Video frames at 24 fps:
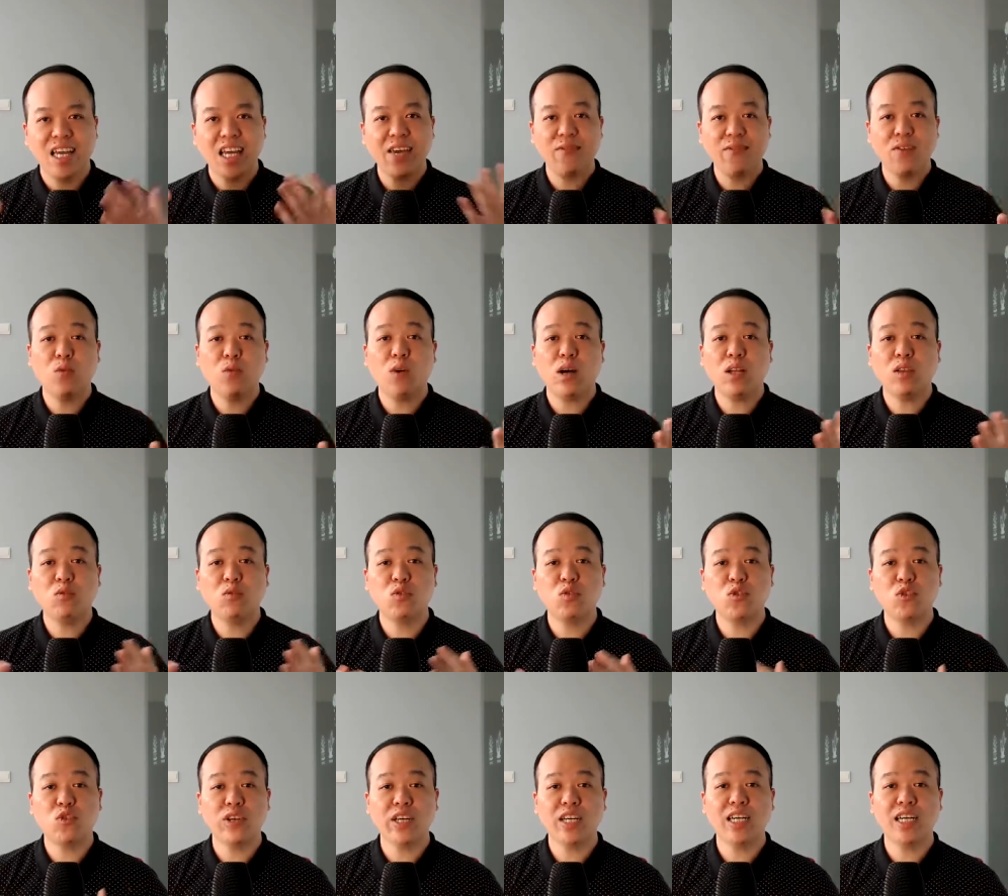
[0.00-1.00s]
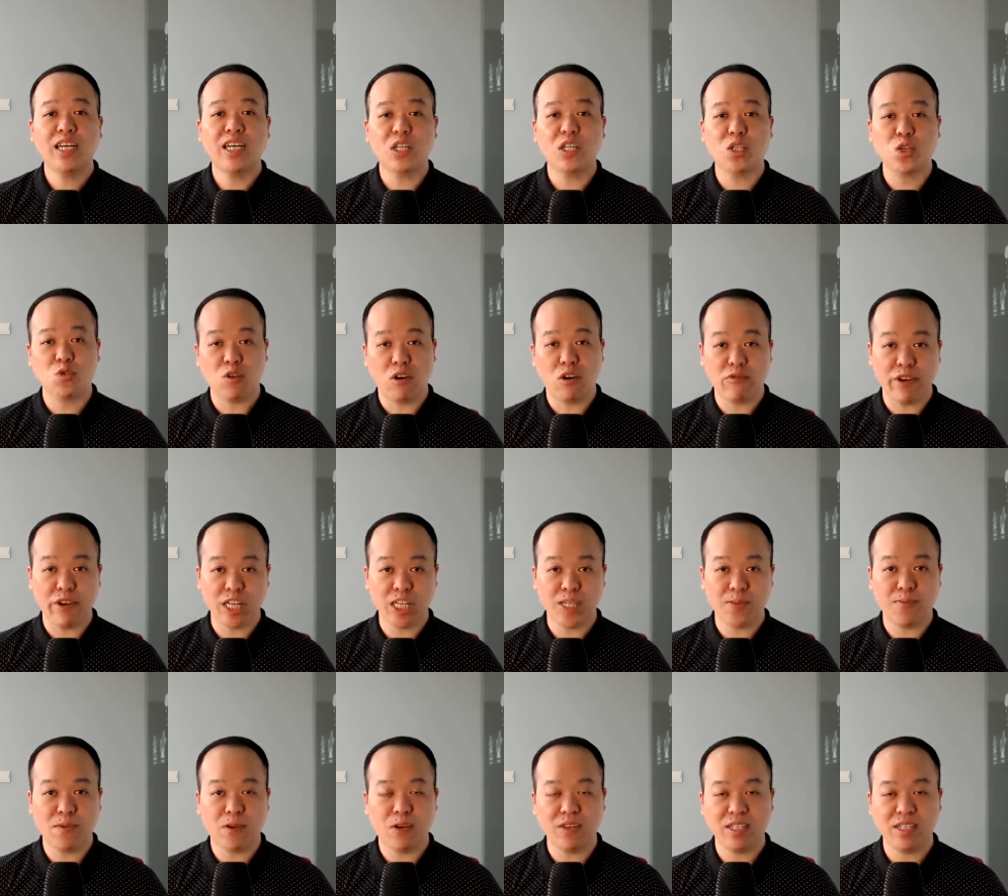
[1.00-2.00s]
If you want to trigger a strong
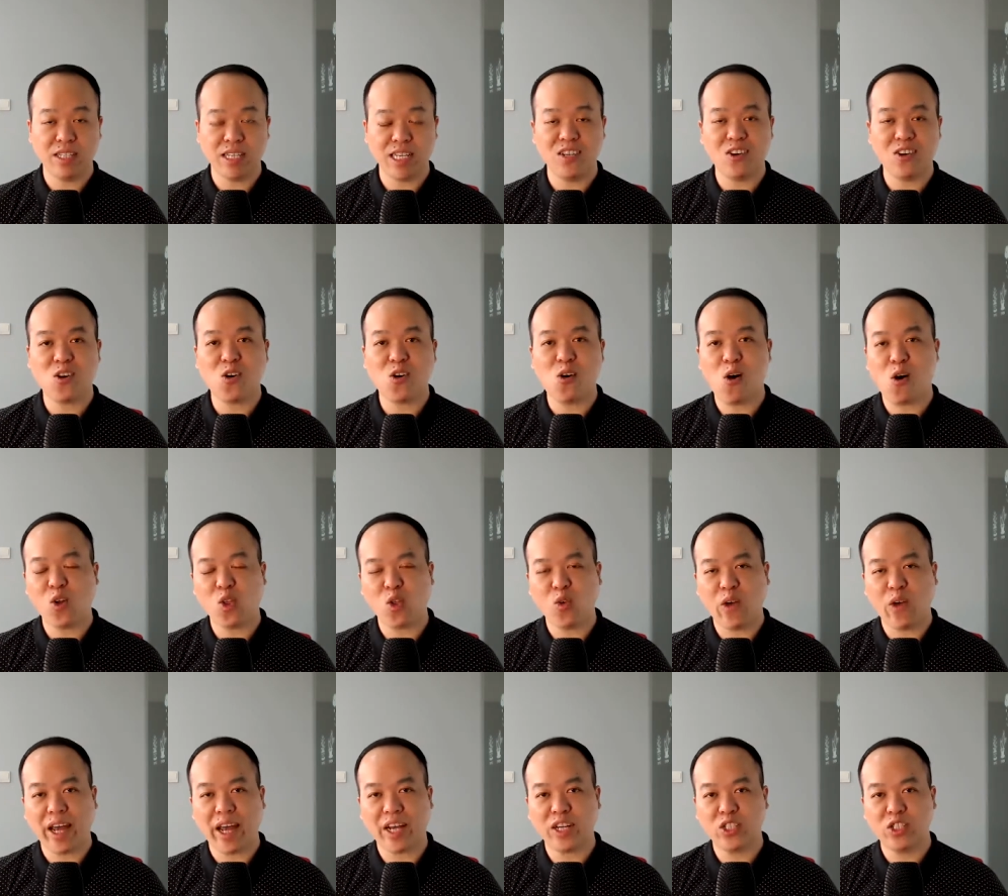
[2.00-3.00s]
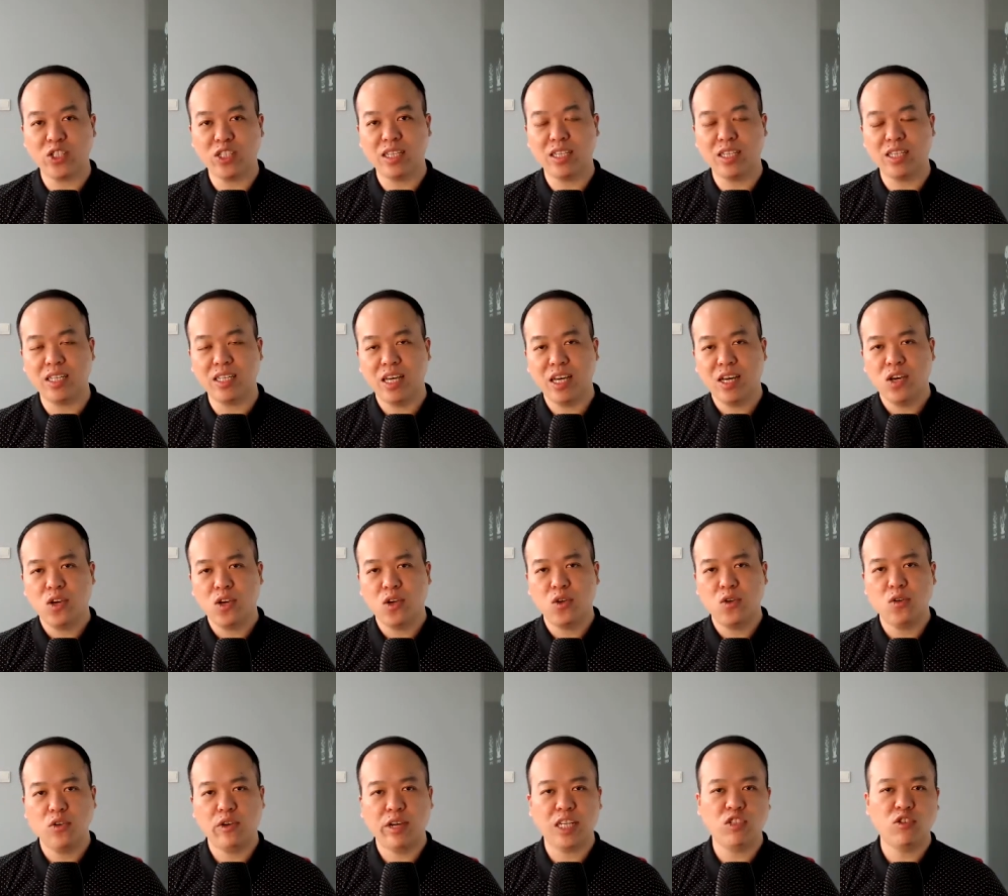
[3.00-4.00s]
response in your call to action,
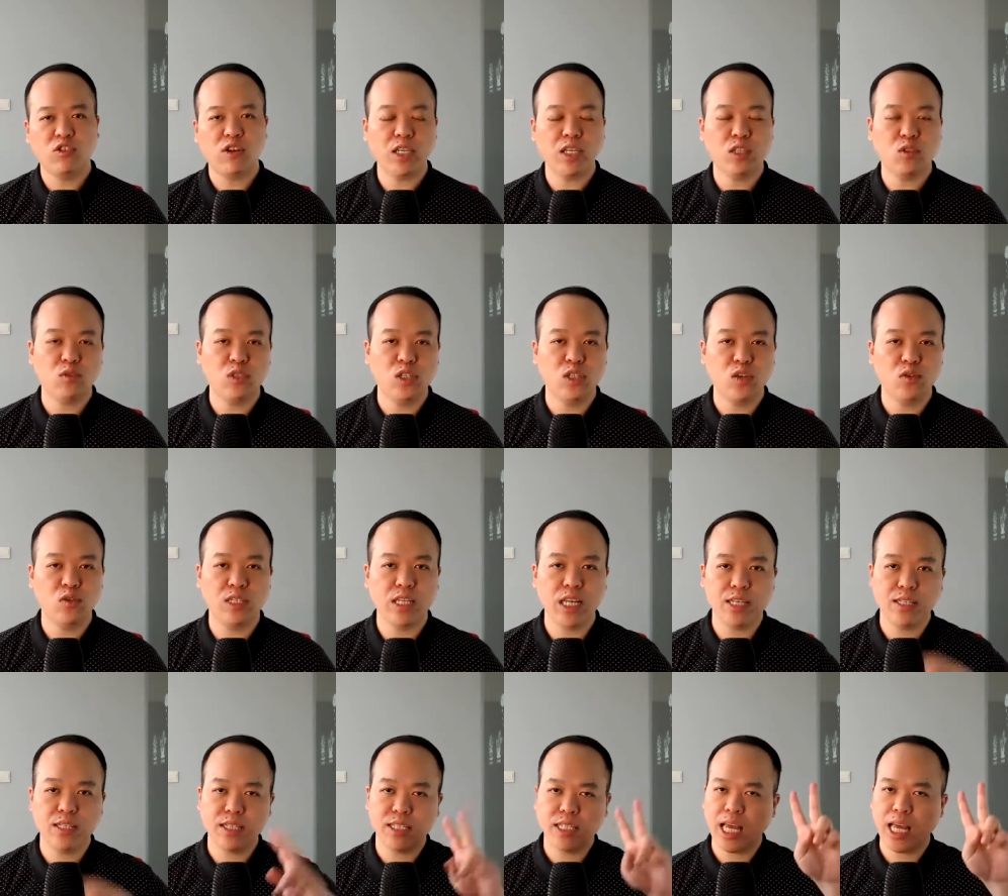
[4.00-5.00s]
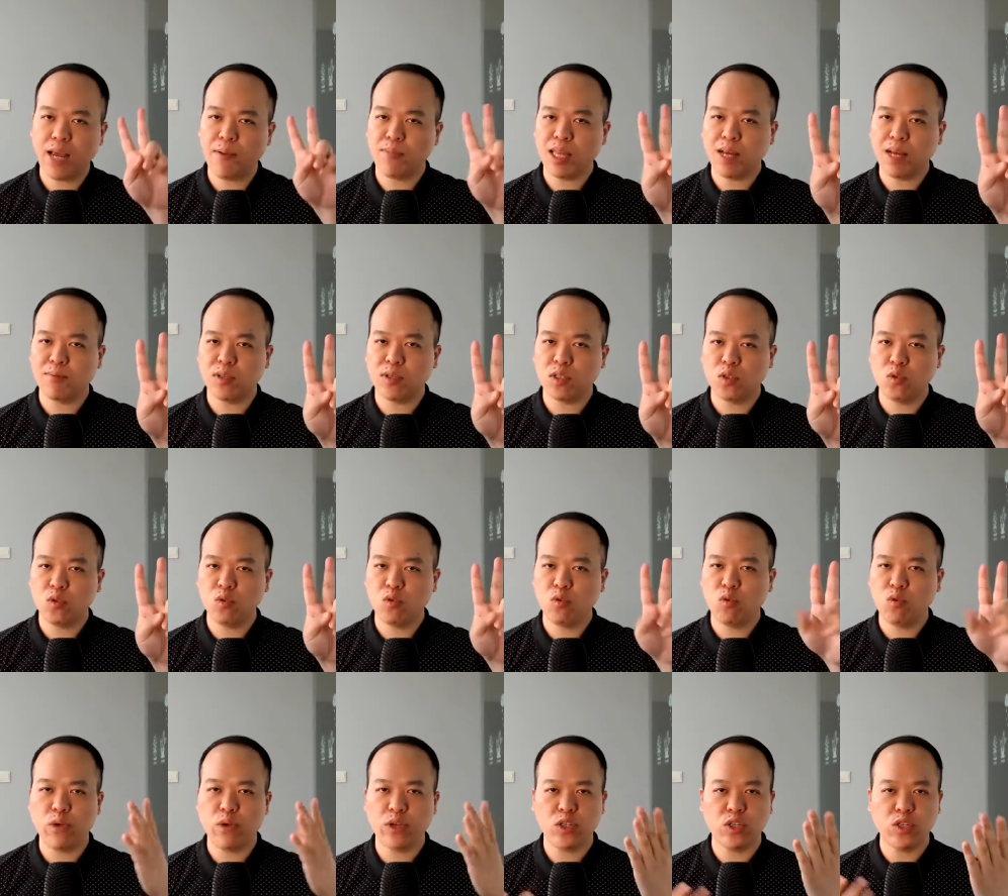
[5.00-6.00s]
you can try to use this tip number two,
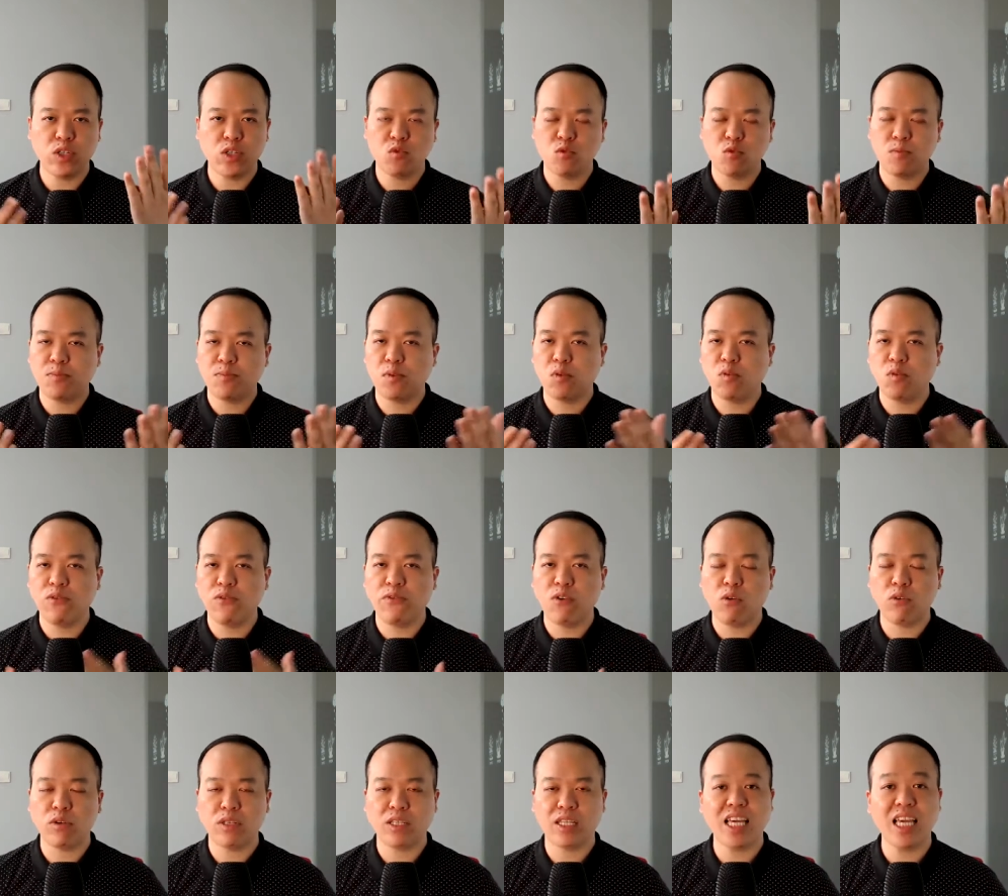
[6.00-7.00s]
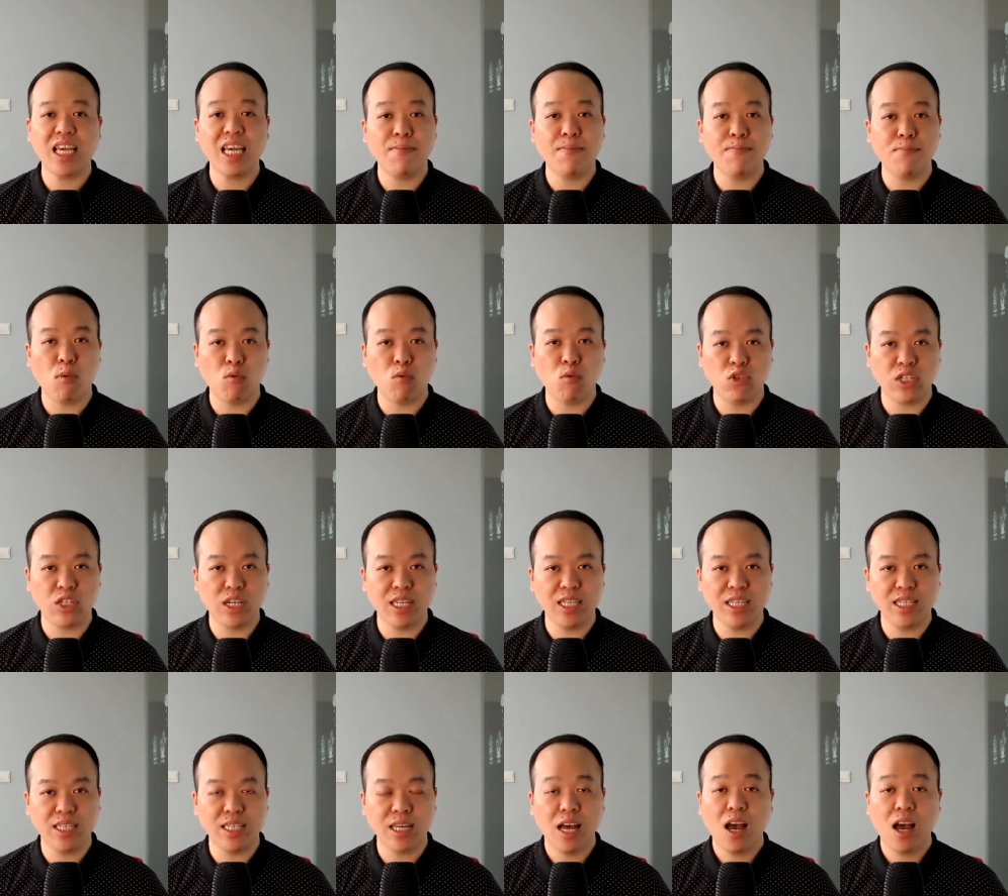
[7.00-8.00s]
which is to provoke
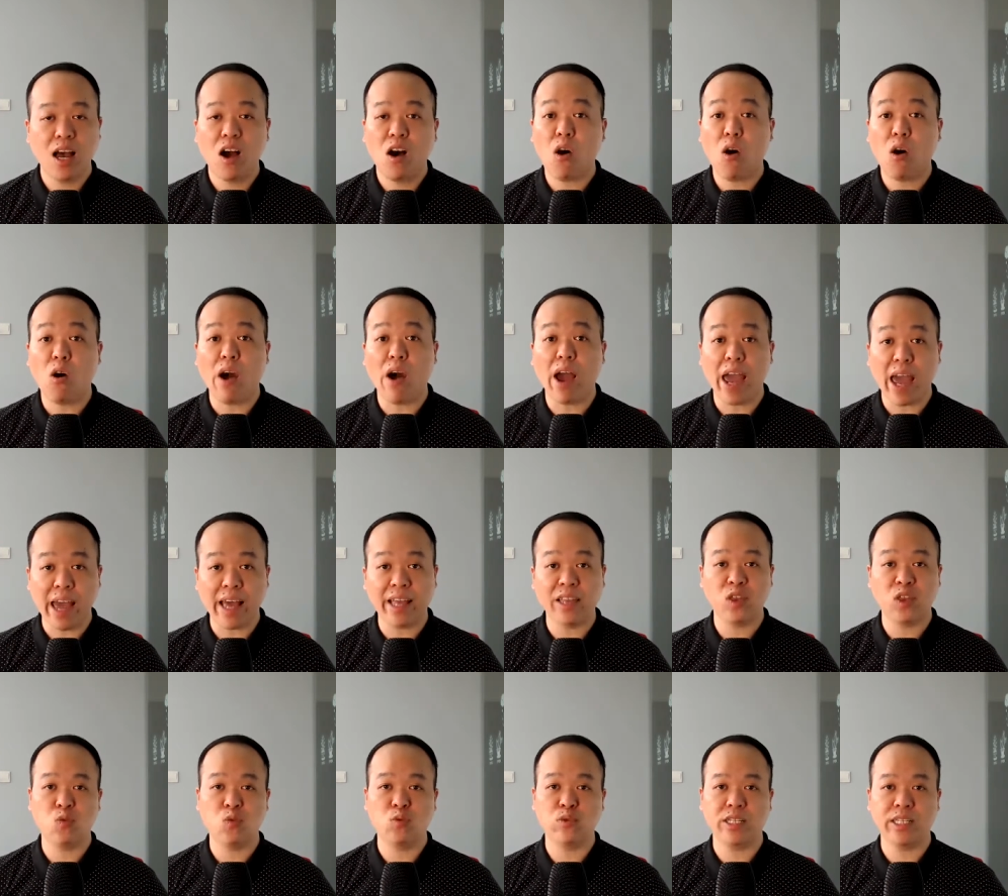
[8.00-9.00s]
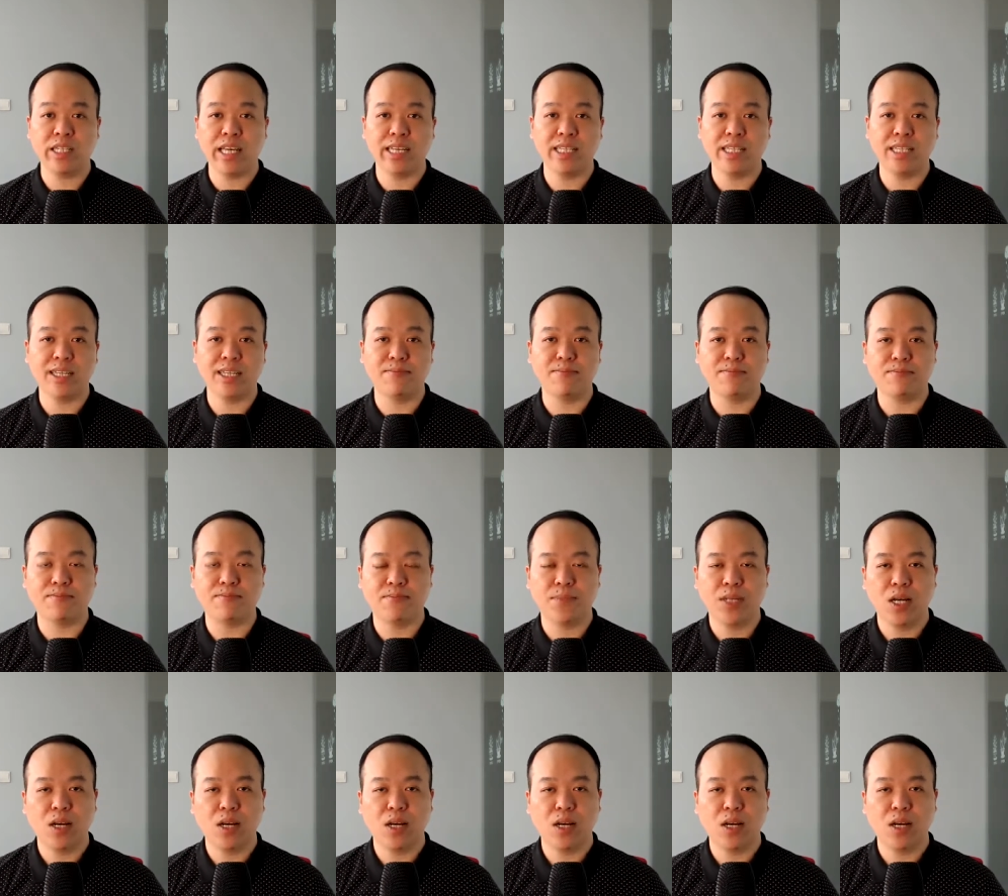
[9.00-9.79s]
emotions or enthusiasm.